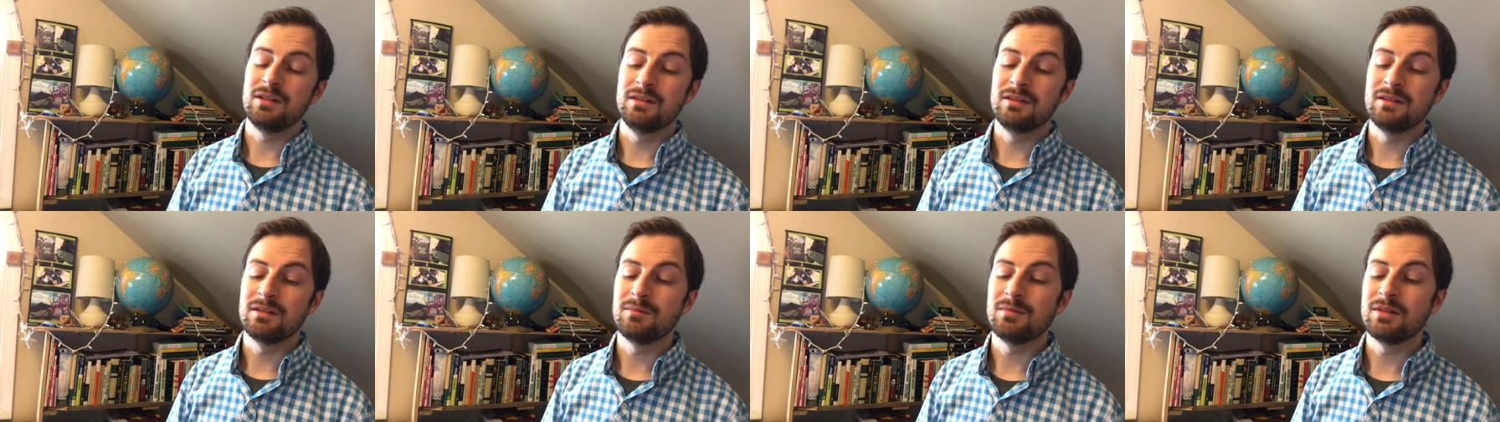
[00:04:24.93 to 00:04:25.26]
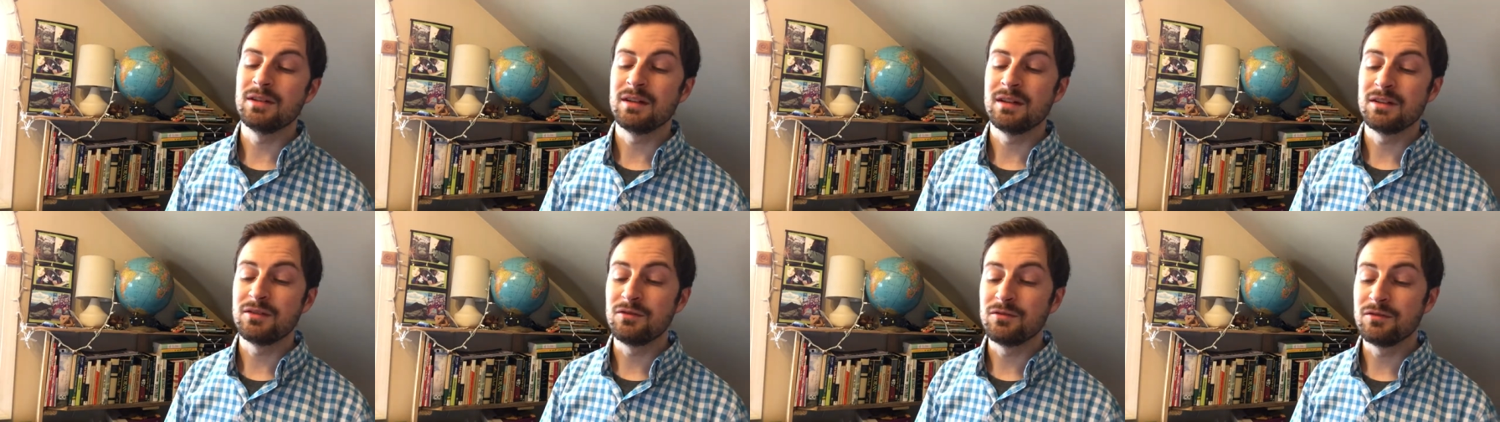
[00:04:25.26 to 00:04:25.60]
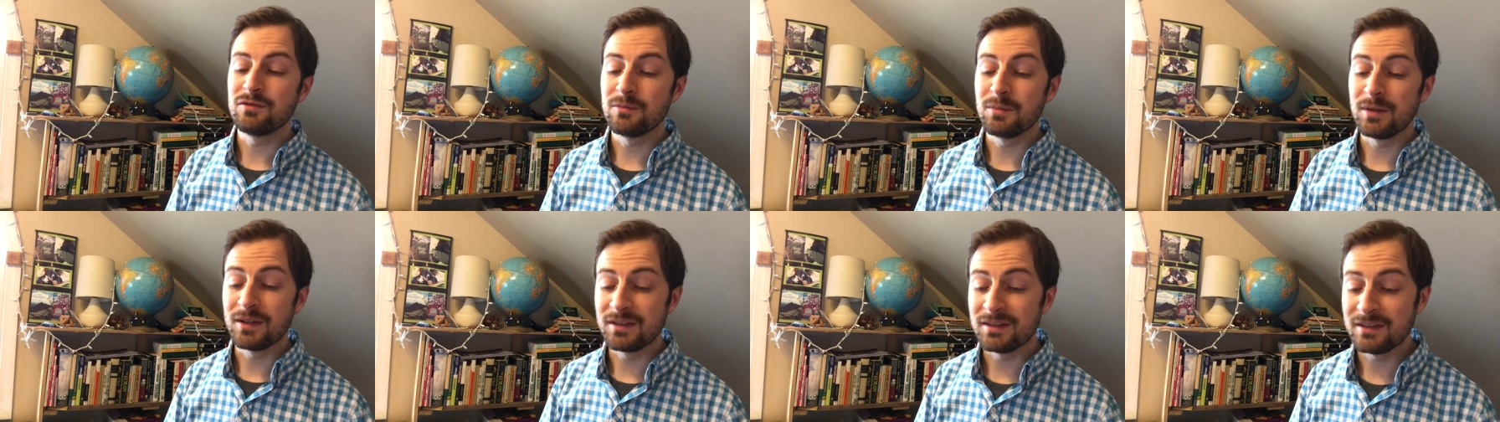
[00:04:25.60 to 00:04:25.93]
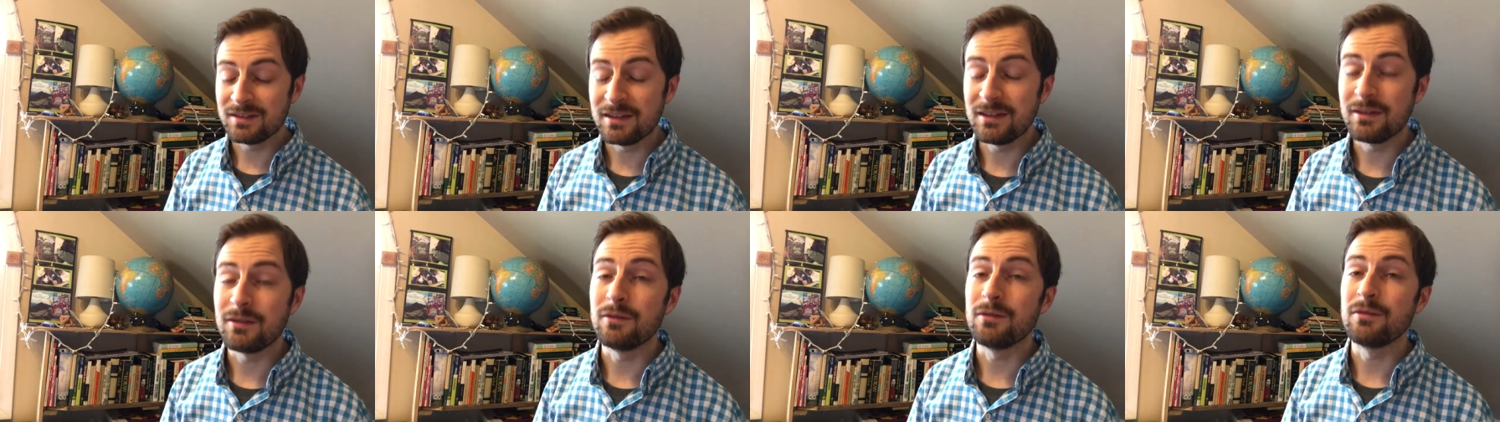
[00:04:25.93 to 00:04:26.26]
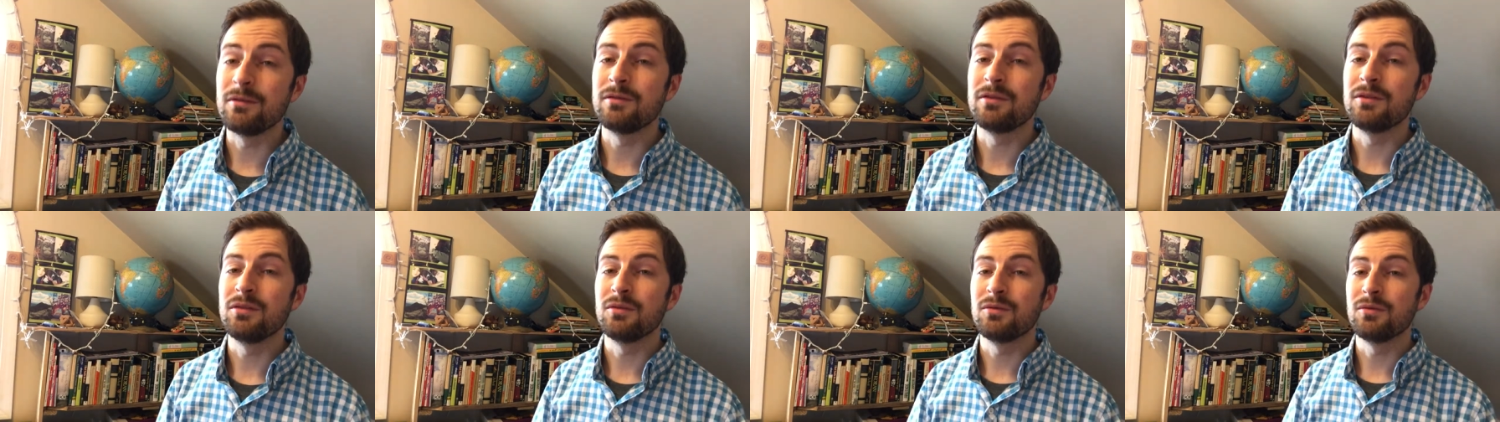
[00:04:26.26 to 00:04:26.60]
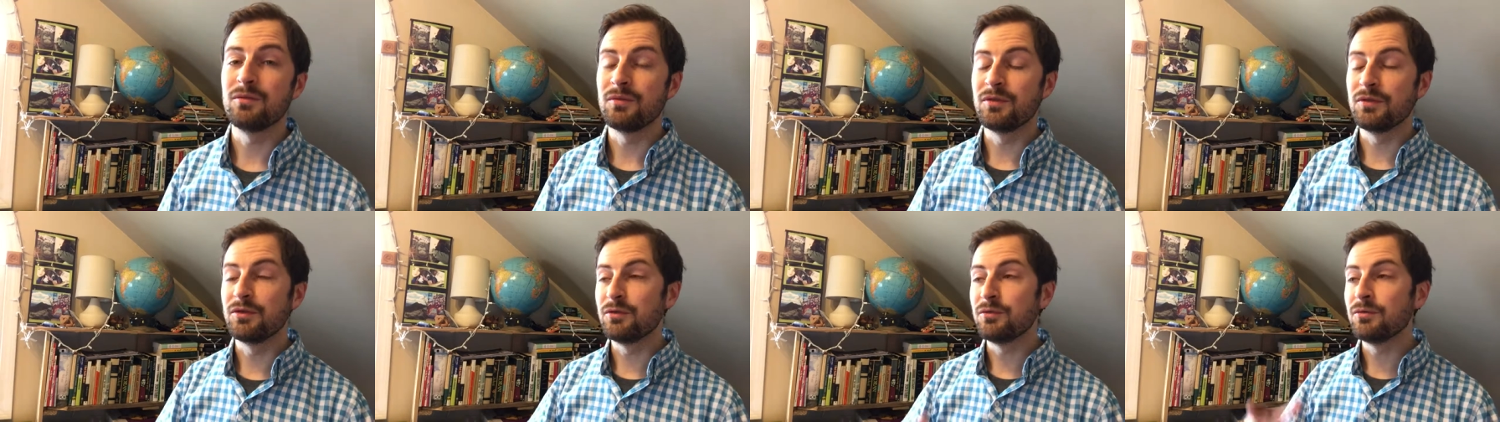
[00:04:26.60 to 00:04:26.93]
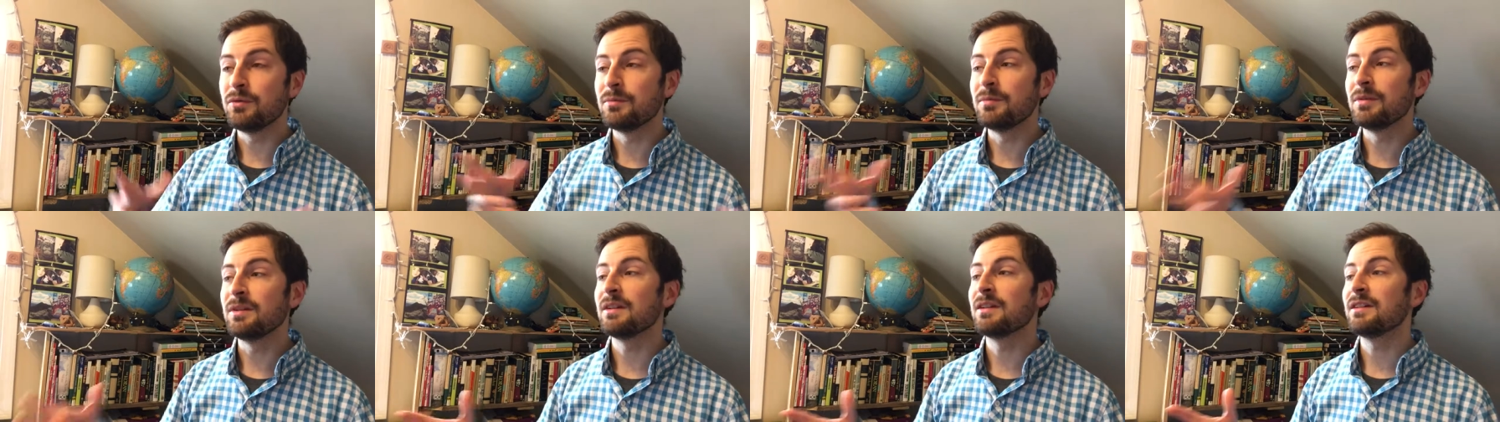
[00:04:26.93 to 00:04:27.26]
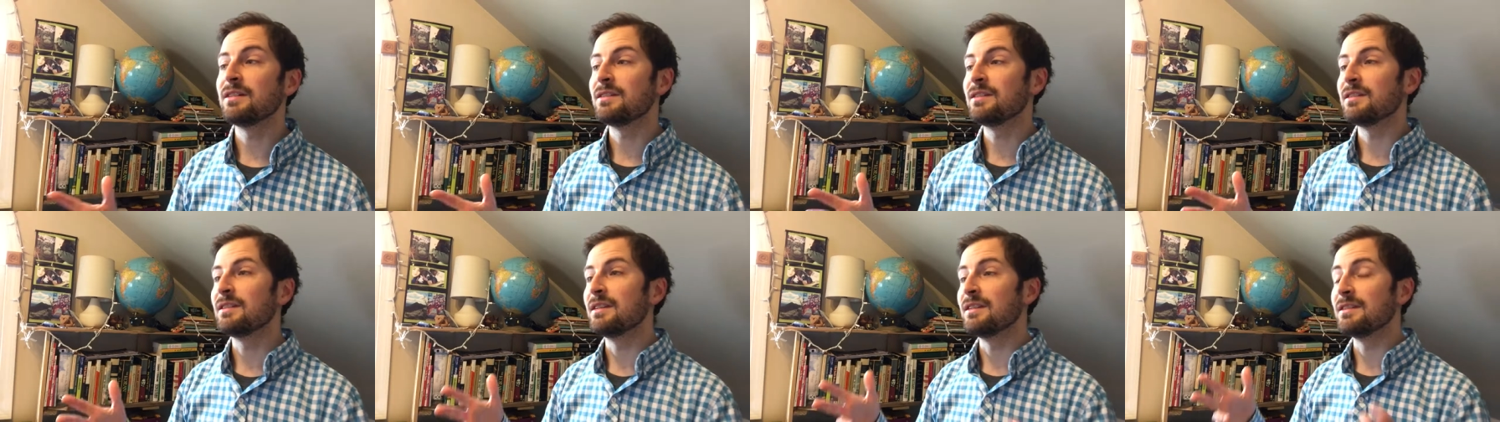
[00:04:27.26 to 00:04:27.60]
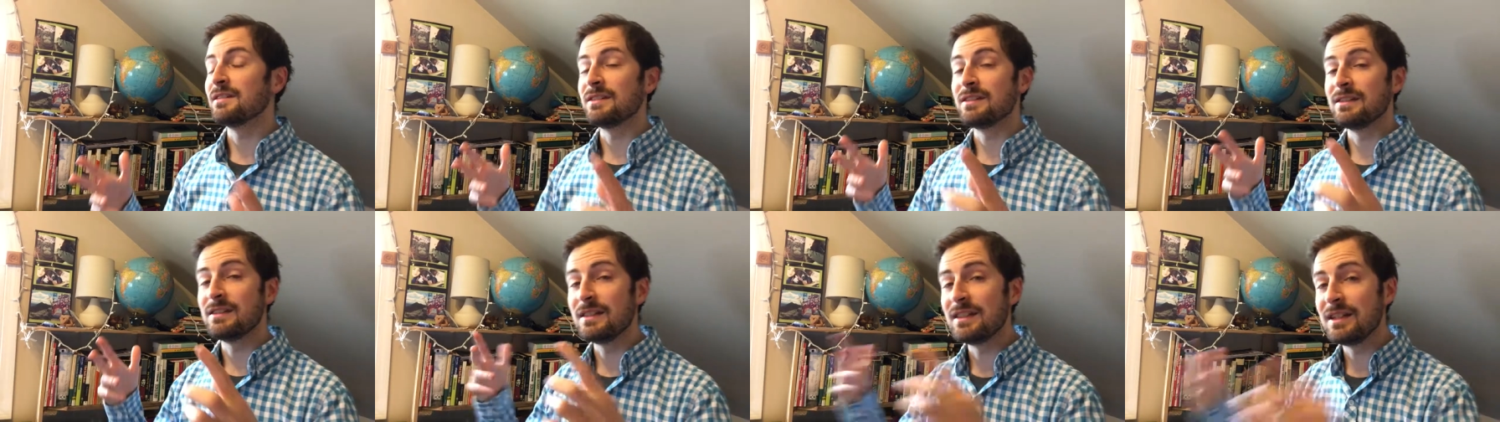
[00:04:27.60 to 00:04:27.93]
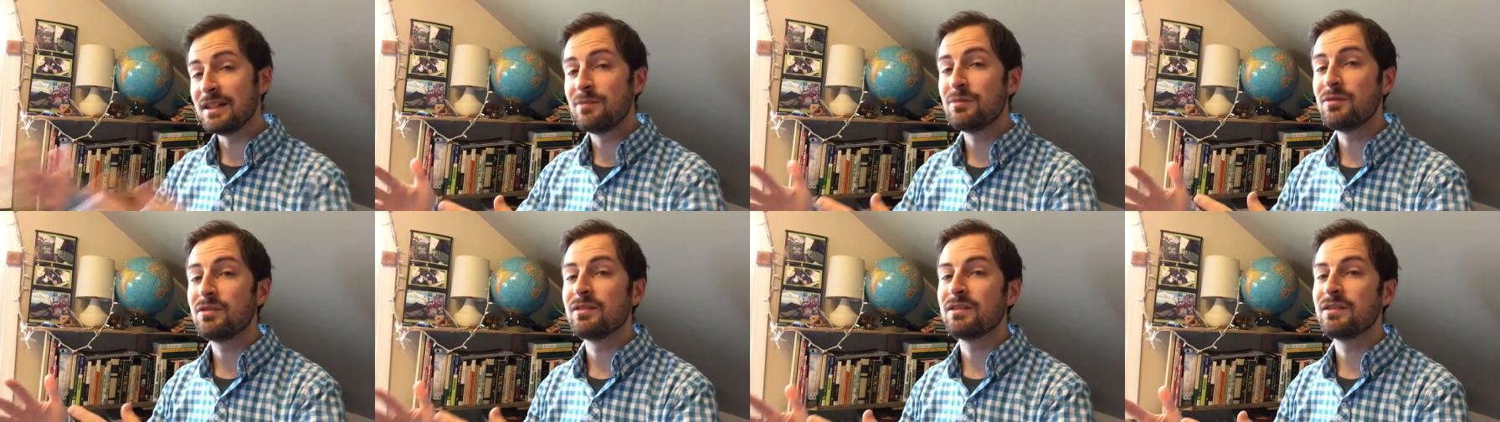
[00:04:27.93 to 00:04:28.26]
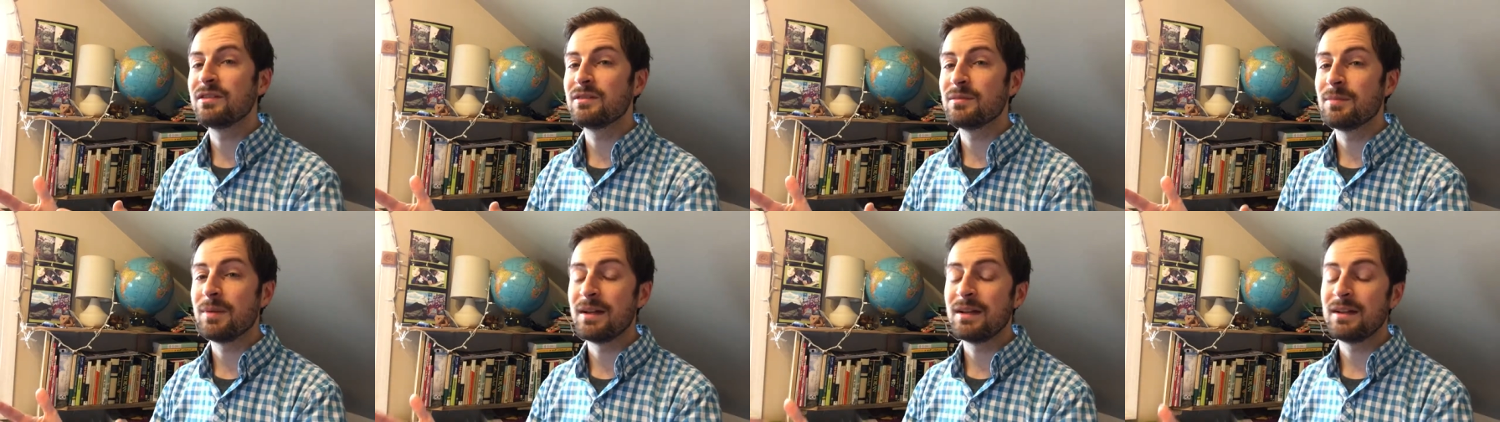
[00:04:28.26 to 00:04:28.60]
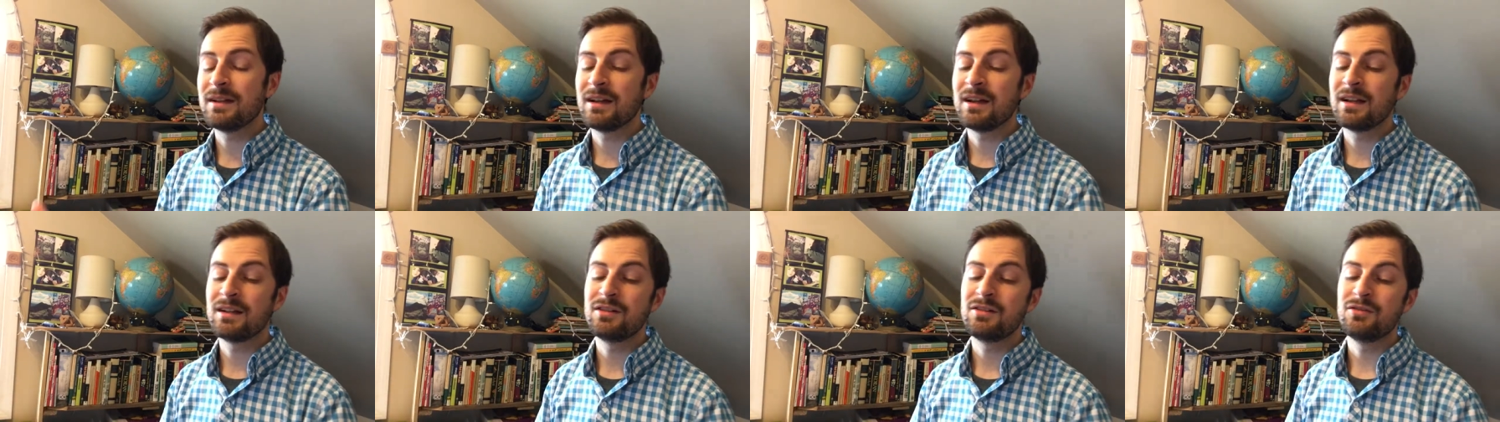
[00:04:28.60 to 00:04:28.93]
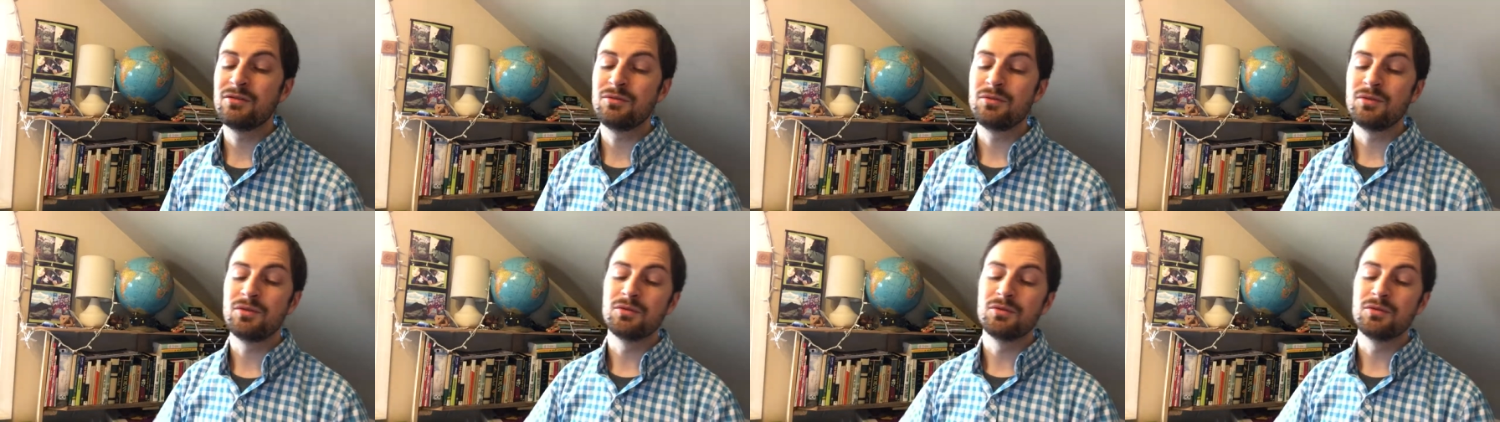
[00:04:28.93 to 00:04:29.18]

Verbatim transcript: It's something I do for myself. You don't do it because there's a team depending on you.